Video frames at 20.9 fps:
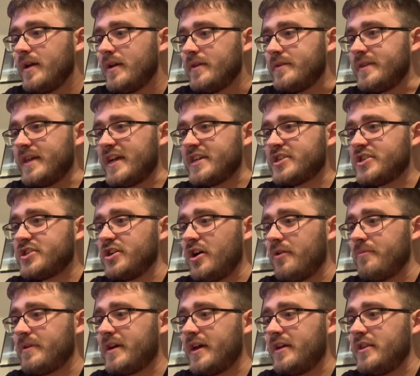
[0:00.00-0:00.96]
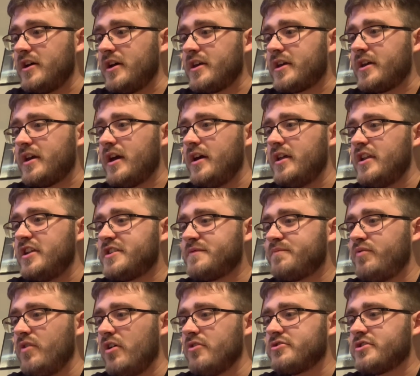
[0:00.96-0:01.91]
Next shot, we get like an
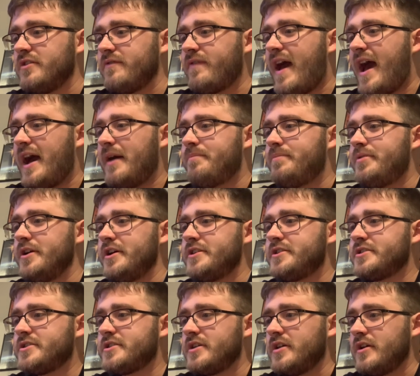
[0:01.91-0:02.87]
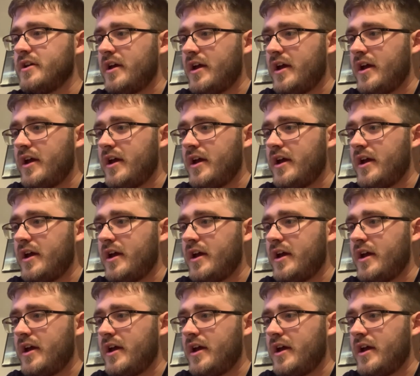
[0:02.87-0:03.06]
explosive happens,